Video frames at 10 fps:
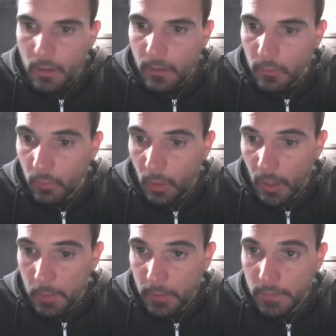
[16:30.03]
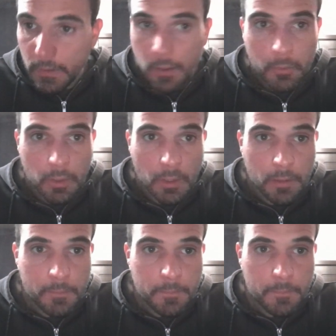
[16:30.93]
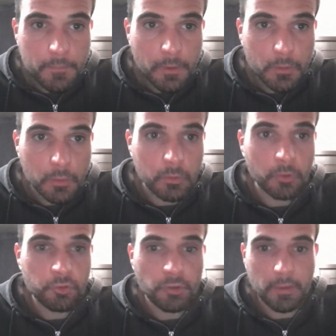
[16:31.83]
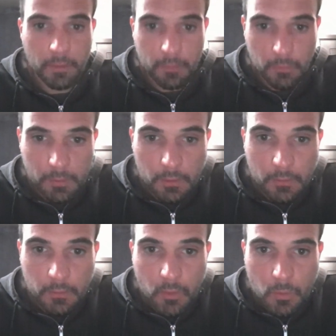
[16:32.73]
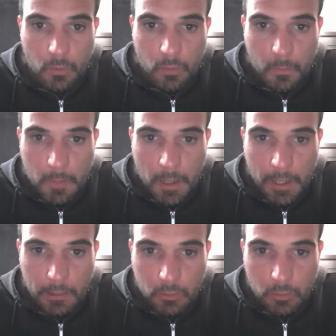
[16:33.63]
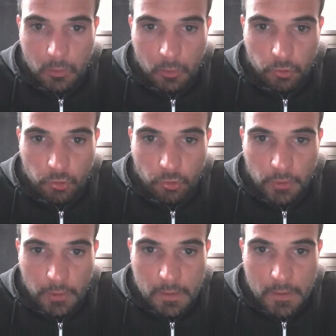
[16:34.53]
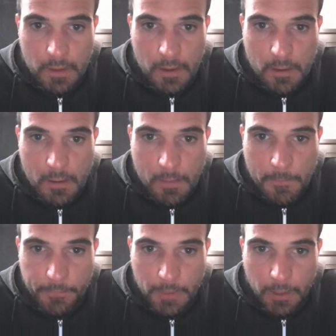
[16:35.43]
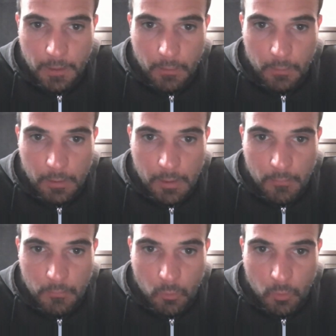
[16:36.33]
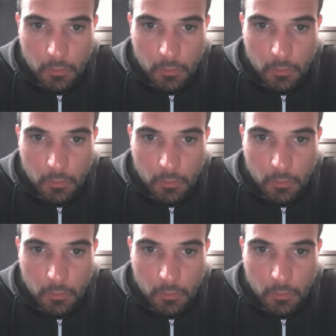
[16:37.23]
So I mark time again. The torch is exhausted, so my torch here, I only have 1.